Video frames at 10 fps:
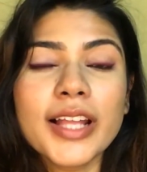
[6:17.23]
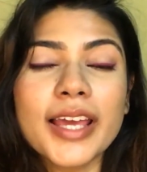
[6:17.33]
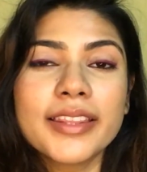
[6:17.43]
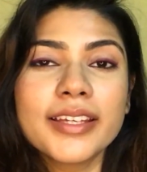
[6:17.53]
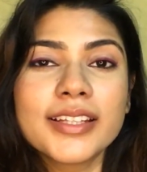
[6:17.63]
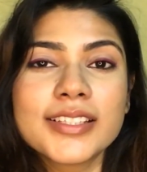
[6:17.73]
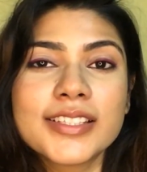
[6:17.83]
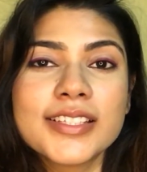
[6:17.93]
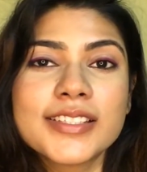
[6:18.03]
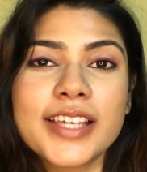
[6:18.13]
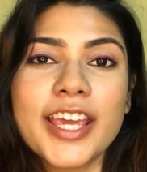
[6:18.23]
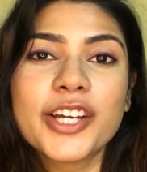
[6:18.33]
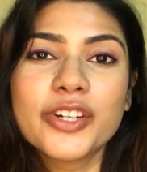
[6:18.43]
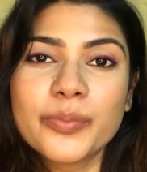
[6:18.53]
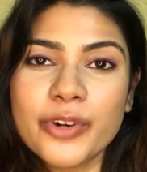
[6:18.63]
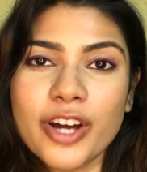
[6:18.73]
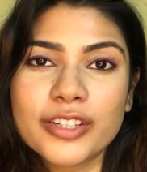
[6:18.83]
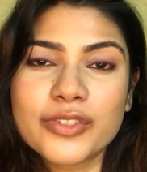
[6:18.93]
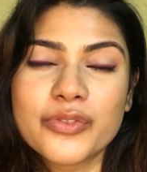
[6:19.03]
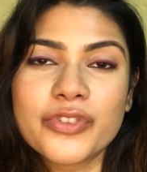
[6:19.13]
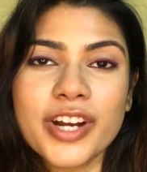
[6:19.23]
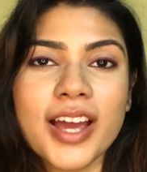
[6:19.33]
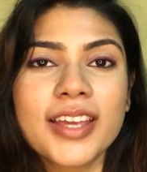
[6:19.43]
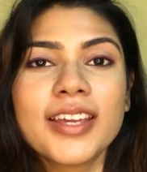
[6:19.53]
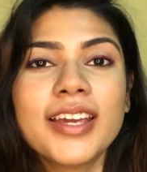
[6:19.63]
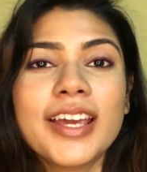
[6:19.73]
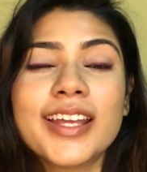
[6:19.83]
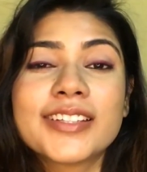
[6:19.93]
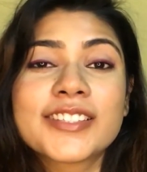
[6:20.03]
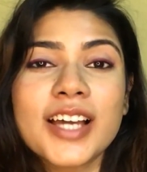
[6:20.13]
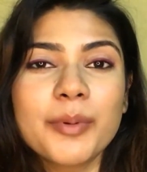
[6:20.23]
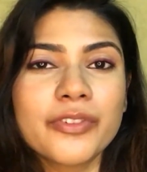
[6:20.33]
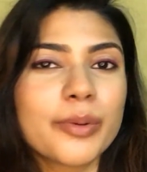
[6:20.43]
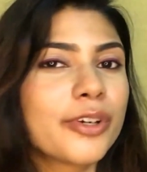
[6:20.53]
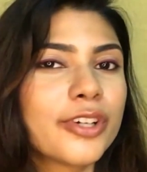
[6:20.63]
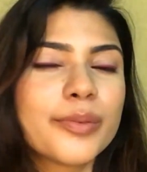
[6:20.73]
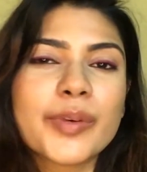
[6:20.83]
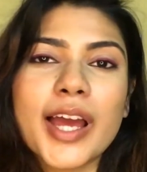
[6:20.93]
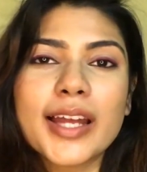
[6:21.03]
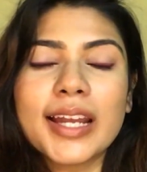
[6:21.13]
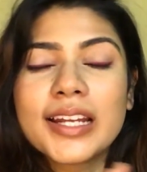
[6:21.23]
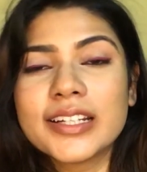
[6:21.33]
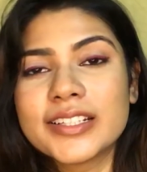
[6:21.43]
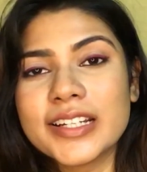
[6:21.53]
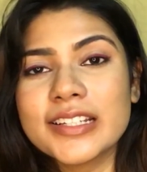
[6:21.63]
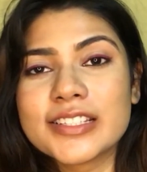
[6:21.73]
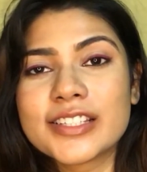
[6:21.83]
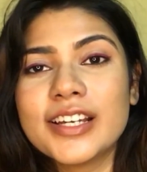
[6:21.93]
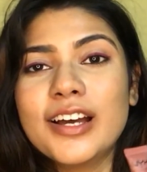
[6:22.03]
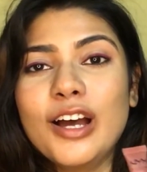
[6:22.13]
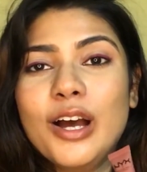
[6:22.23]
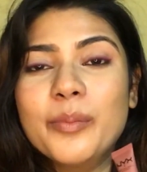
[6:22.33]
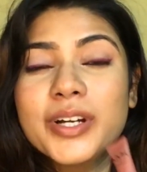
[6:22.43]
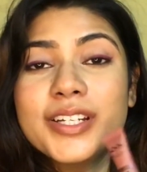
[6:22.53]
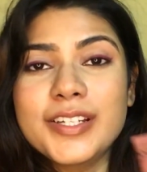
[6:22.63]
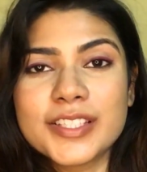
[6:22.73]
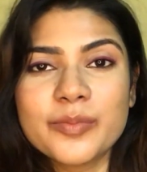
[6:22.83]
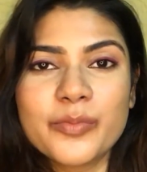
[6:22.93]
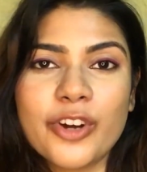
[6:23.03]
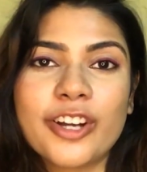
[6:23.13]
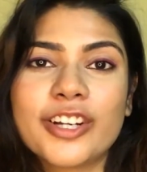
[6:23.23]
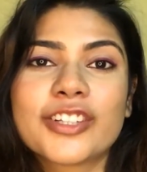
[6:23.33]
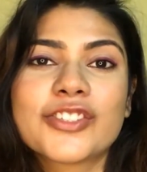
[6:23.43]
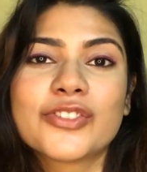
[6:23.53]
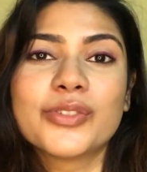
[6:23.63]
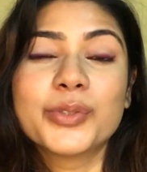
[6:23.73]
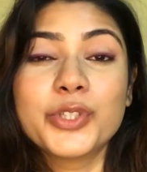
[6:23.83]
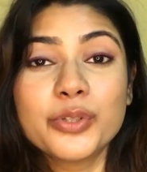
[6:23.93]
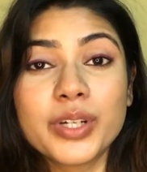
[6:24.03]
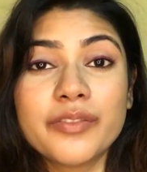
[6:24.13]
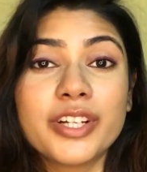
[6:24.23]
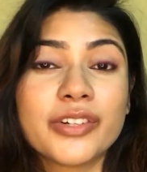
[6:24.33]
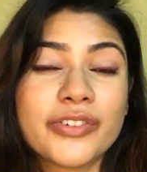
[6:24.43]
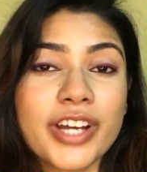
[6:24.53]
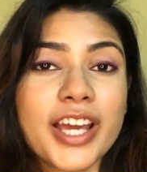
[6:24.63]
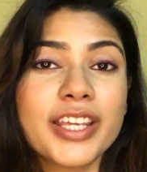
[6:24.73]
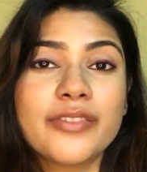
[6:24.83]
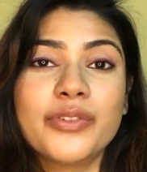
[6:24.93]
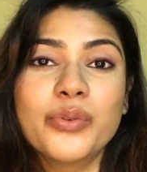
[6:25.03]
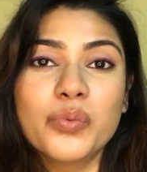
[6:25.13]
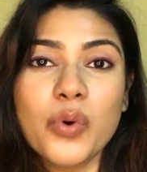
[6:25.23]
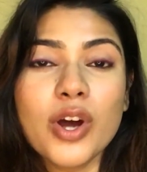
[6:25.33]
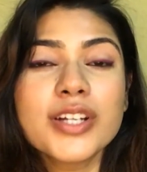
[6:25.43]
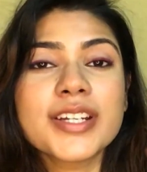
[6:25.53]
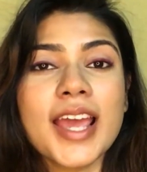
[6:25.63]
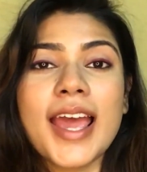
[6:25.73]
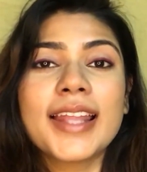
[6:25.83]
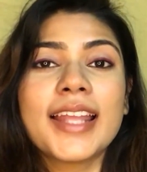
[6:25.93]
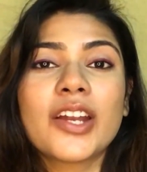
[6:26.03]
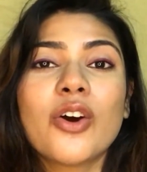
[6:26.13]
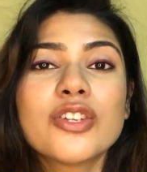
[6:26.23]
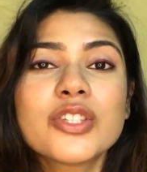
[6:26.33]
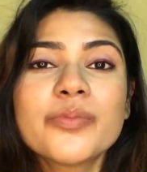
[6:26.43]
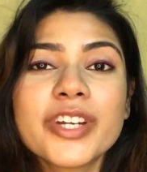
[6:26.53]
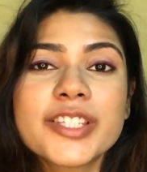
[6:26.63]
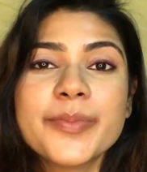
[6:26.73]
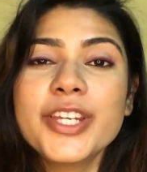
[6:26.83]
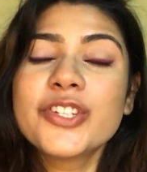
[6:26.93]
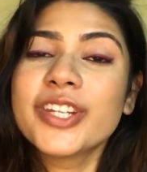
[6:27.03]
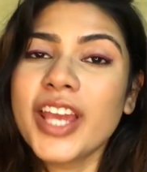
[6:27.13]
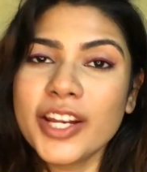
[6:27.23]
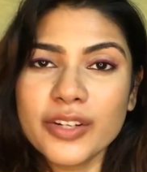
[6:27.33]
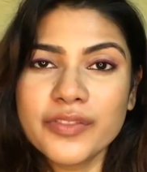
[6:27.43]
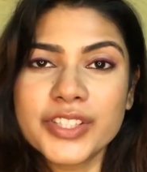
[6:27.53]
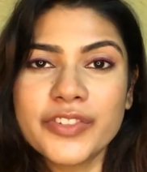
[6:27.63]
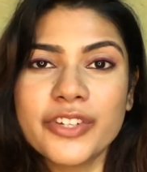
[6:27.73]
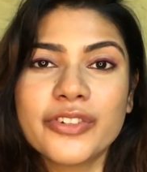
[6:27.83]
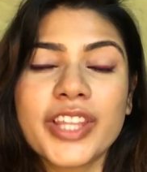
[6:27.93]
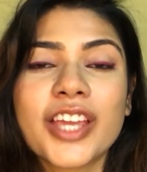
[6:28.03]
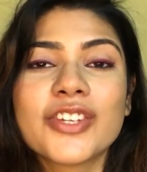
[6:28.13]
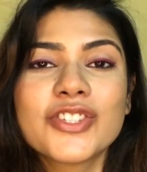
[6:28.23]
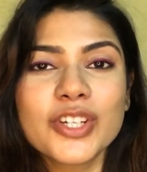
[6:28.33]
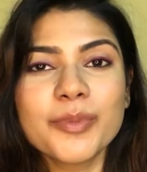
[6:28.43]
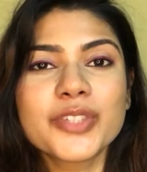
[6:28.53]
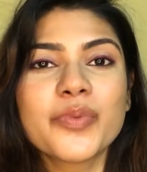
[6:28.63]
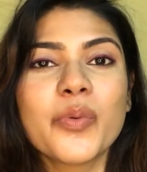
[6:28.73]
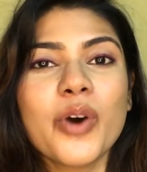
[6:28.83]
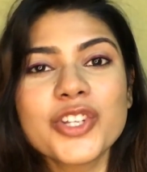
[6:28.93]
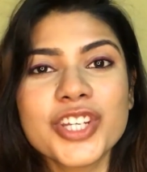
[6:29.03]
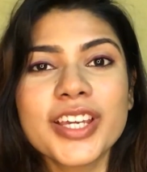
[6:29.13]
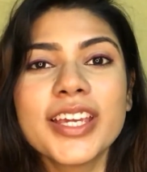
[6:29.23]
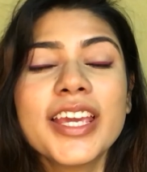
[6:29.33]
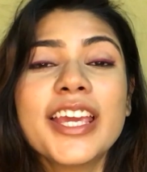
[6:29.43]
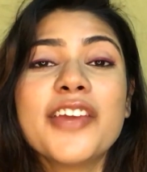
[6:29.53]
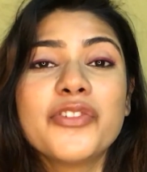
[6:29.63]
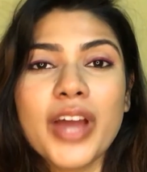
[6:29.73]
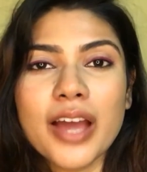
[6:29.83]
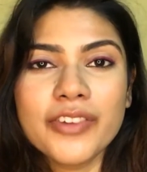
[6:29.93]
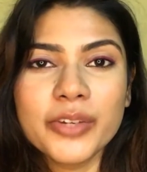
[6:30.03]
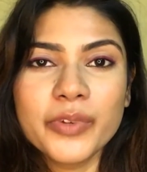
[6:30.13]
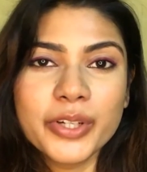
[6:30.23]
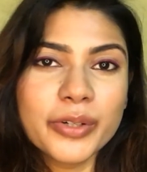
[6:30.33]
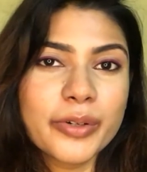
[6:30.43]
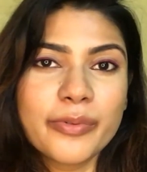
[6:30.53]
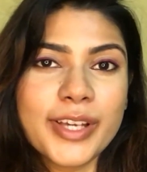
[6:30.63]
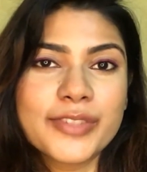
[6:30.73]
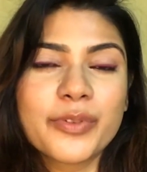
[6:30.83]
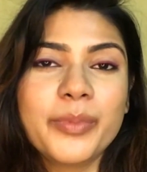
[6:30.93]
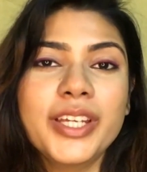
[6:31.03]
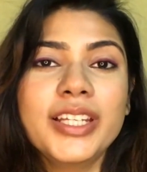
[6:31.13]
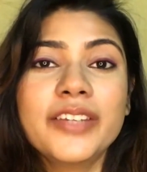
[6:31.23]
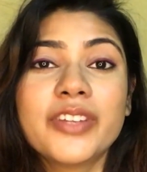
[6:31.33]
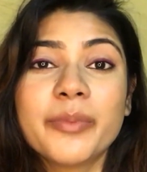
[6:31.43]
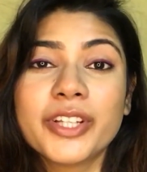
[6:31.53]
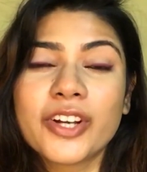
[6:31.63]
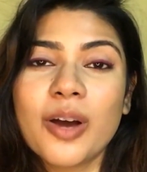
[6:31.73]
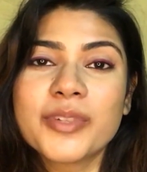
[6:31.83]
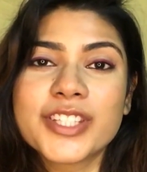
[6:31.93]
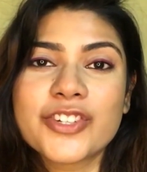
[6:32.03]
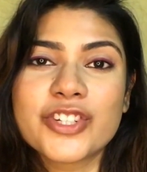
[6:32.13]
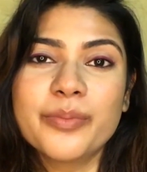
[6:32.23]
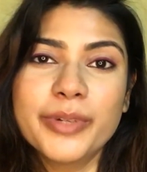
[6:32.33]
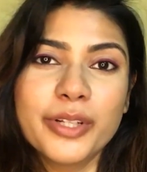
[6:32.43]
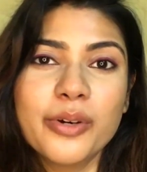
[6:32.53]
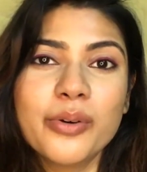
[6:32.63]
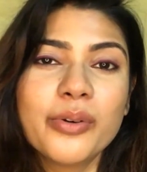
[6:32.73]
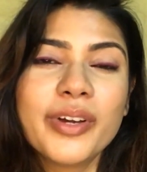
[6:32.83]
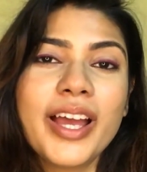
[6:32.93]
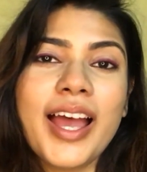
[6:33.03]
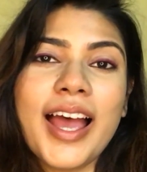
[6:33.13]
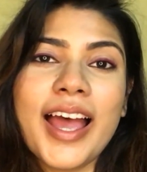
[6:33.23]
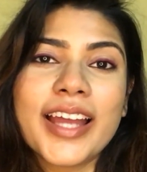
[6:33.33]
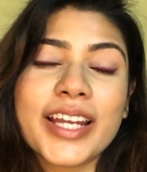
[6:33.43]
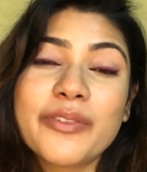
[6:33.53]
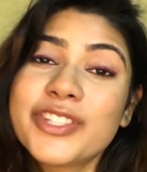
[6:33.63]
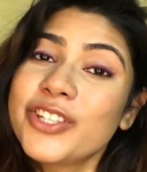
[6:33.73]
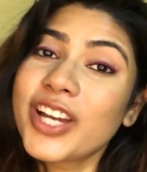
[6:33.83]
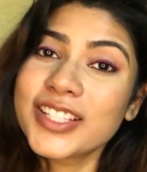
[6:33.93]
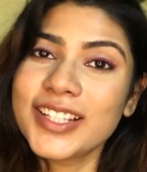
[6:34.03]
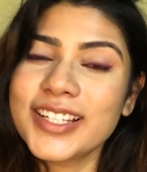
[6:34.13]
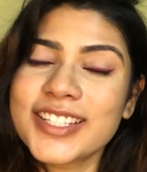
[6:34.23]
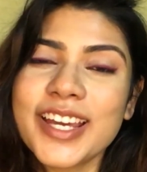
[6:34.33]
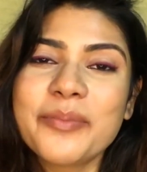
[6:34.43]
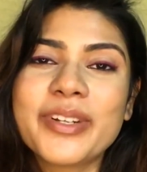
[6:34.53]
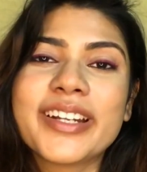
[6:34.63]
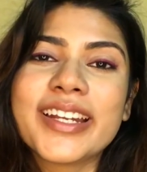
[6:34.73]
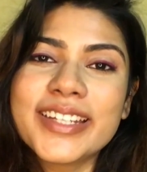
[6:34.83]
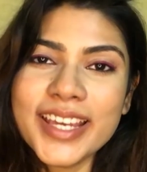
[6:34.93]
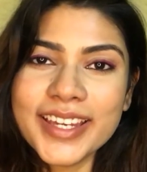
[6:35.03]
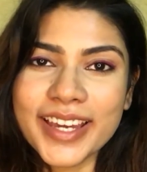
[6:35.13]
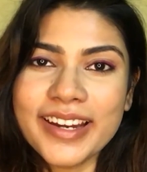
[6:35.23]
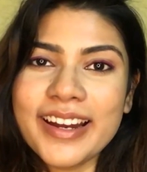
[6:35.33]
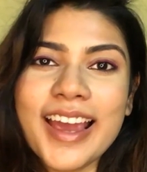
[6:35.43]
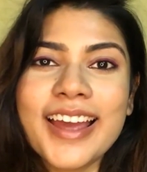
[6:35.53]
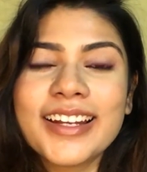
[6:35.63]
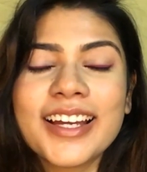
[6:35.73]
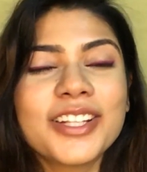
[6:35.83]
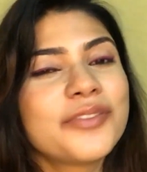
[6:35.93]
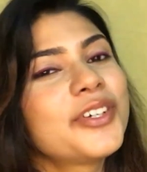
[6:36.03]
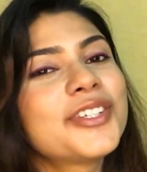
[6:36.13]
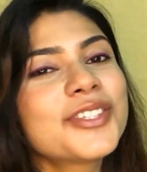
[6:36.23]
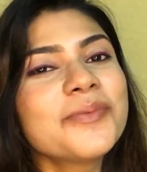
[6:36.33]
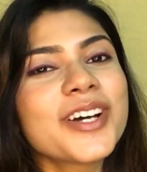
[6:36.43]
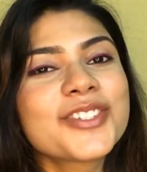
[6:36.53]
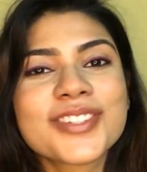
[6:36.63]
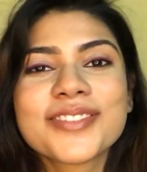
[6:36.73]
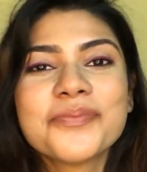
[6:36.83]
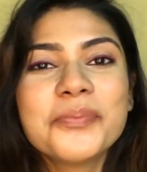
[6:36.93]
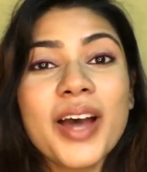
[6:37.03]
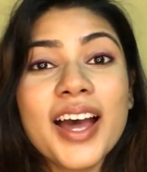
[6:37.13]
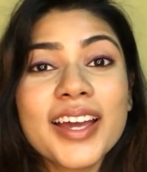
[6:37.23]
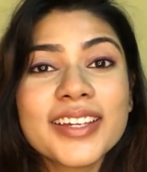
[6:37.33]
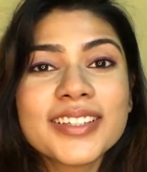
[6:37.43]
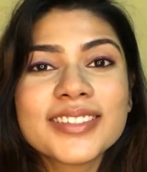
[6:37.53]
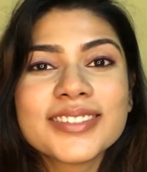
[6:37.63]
I think this is a good product to try. It's coming from a good brand and it is a decent product. So do give it a try if you want. And that also brings me to the end of this video. Thank you so much for watching. If you have any video requests for me, leave them in the comment section below. And I will see you guys next time. Till then, take care and I love you all so much. Bye.